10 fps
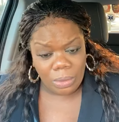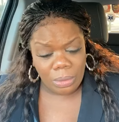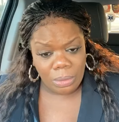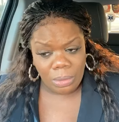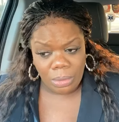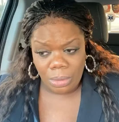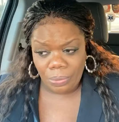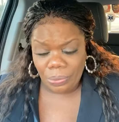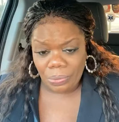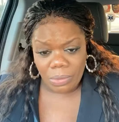
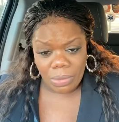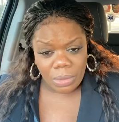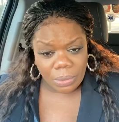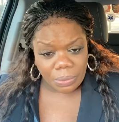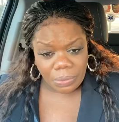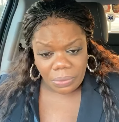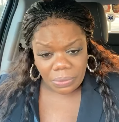[no speech]